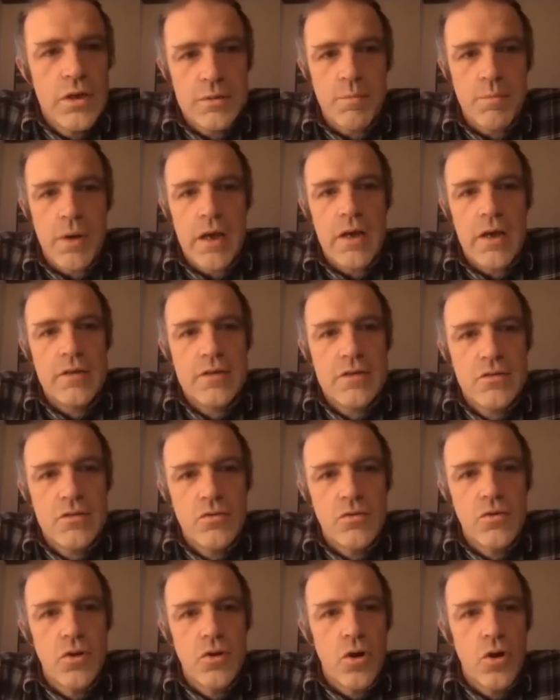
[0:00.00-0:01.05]
plants, to
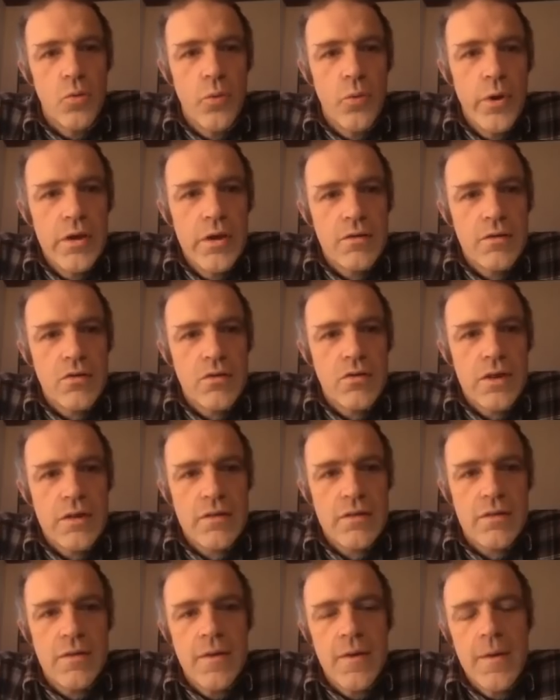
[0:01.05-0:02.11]
grow wheat on
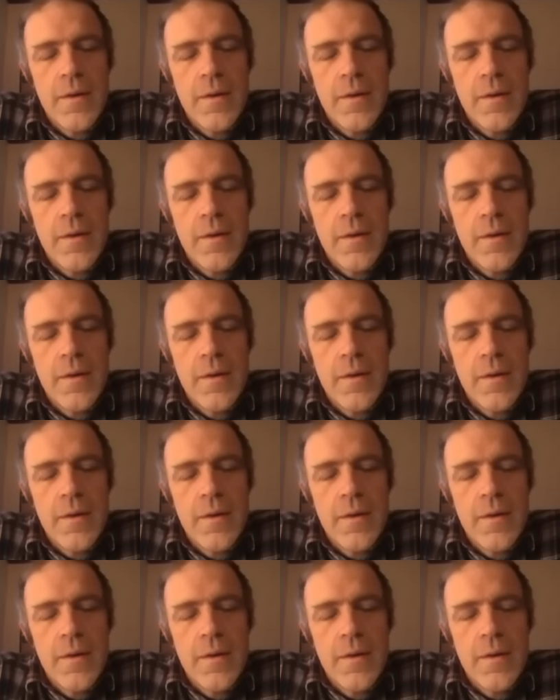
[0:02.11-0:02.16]
it.